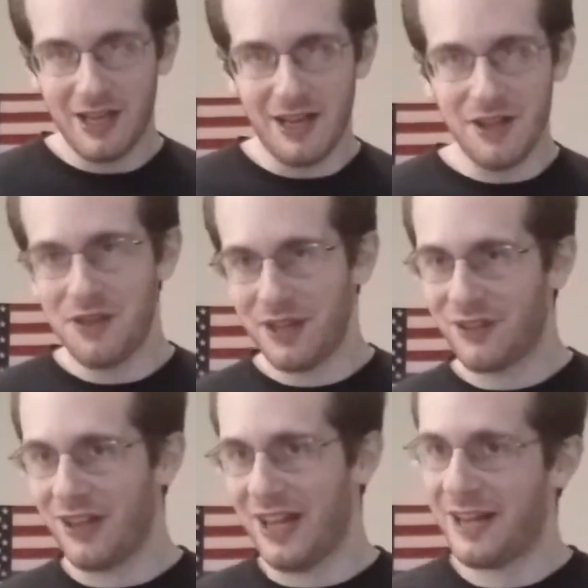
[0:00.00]
Other
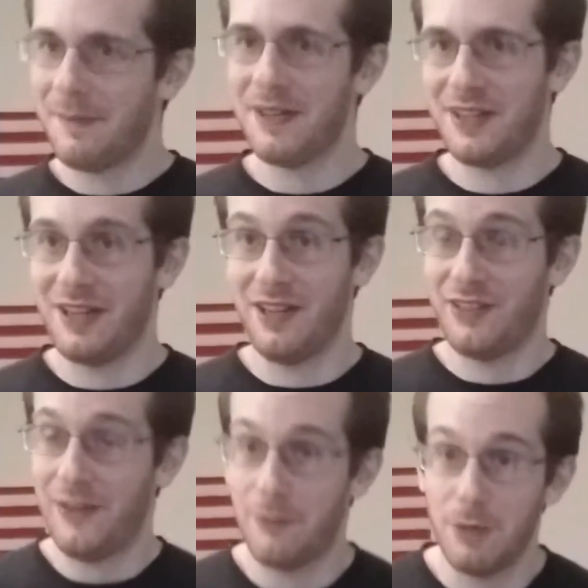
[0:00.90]
things I like about the gun,
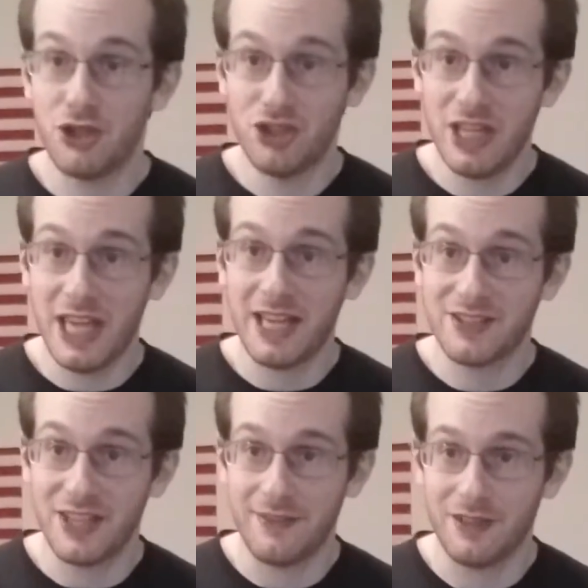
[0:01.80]
aside from the
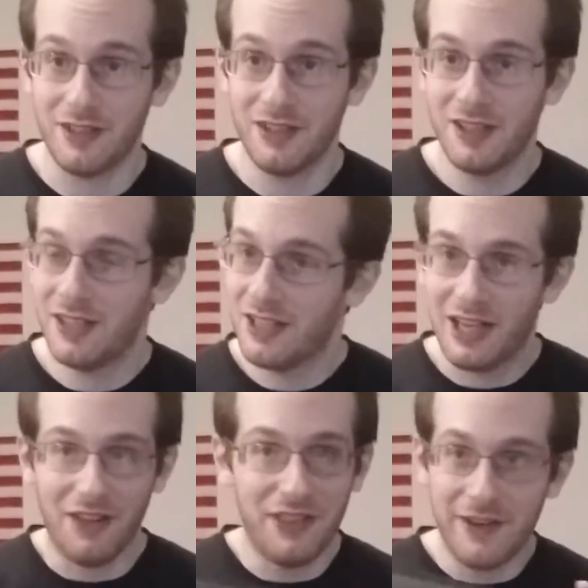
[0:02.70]
shitty-ass safety,
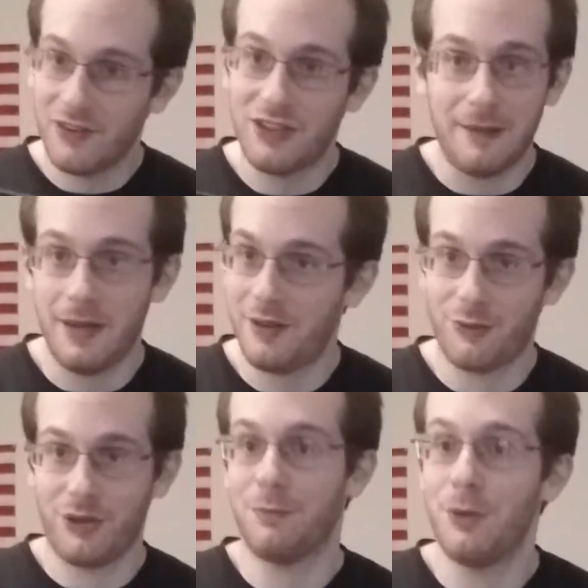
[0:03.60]
I'll never stop hating
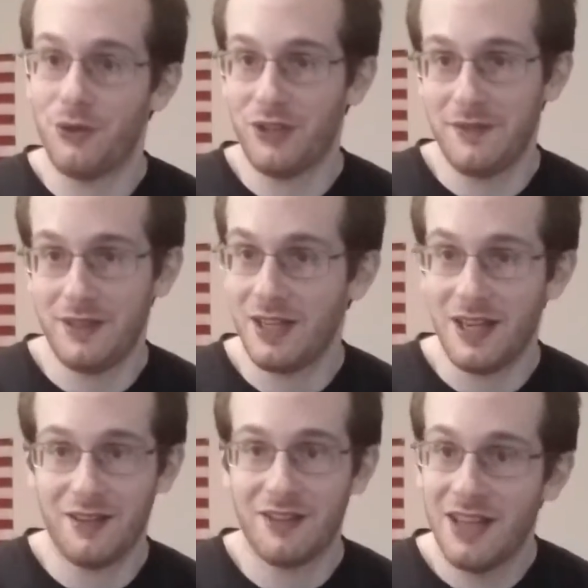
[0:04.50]
crossbolt safety,
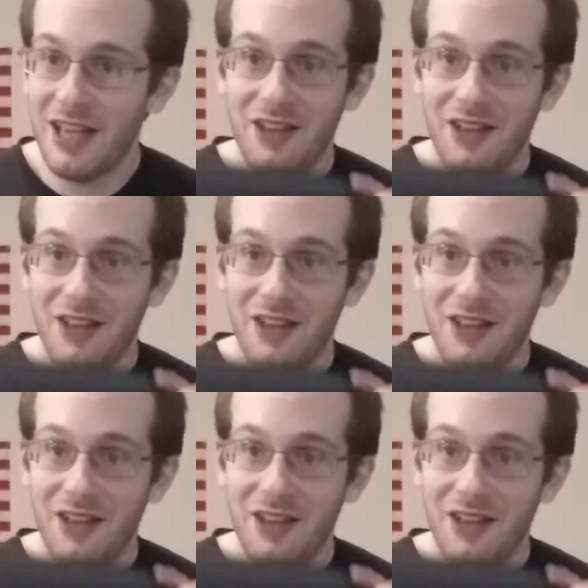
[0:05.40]
guys.